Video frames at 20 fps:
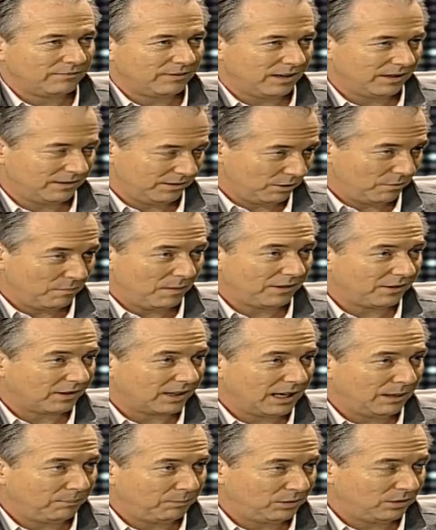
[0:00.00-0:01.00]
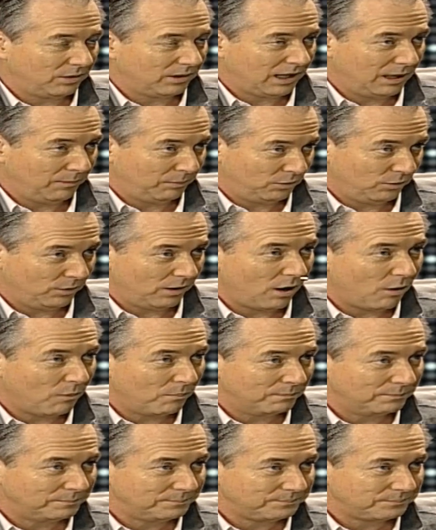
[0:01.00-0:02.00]
and father, your mother keeps you, keeps you at
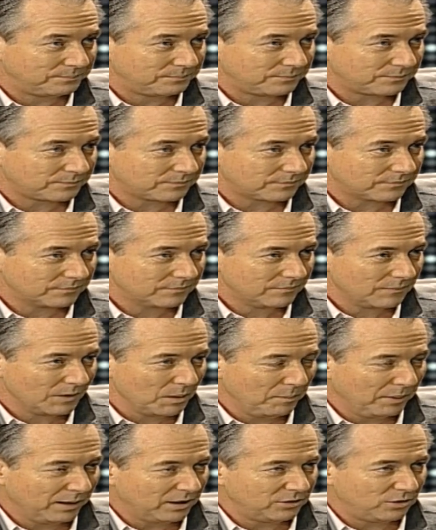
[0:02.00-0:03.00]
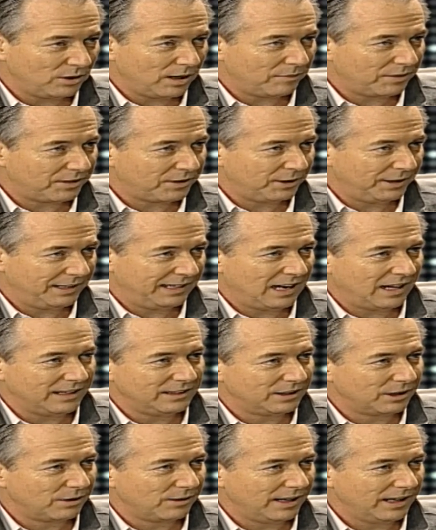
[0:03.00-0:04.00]
home because you have a
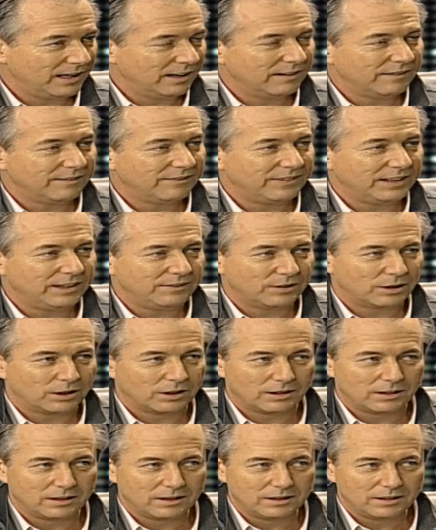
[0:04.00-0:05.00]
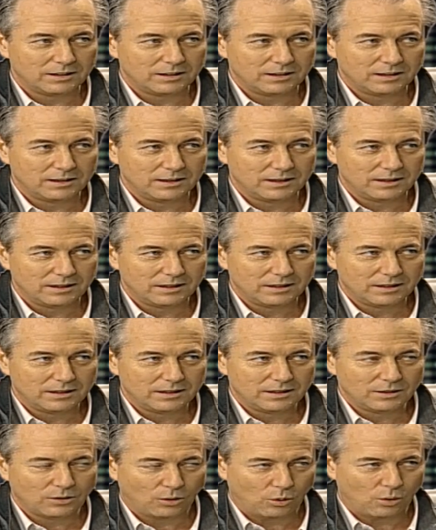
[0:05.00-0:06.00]
39 degree fever.
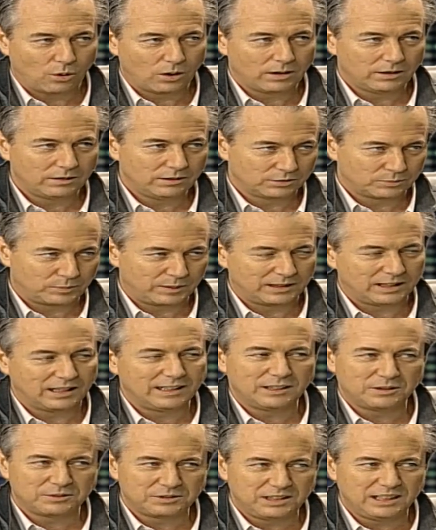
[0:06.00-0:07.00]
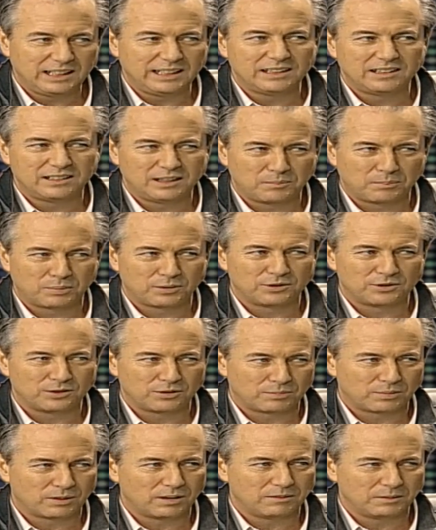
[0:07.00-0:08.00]
Or, los británicos dirían
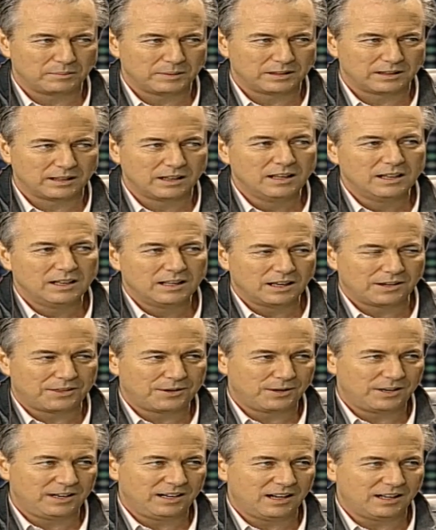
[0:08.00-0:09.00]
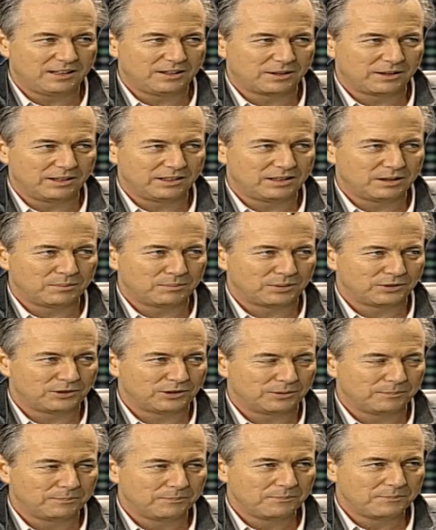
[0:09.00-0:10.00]
temperature probablemente, a 39 degree
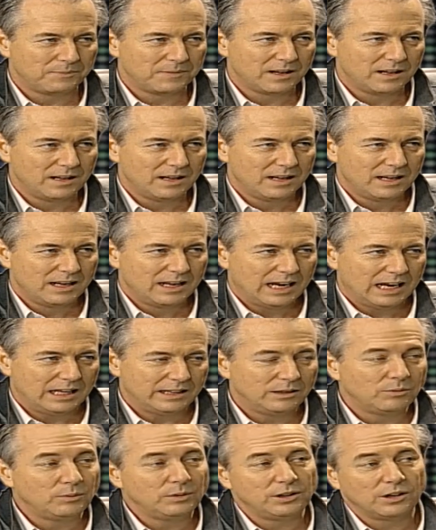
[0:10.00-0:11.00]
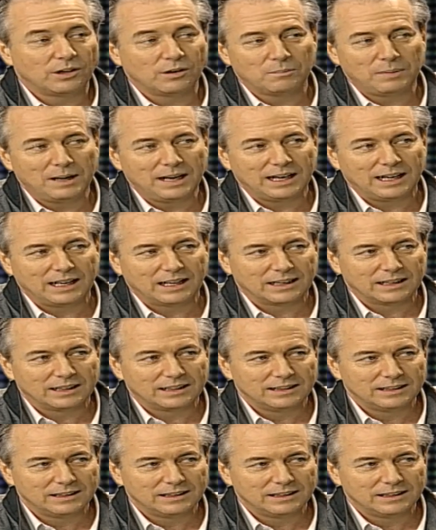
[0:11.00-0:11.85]
temperature. And then when you go back,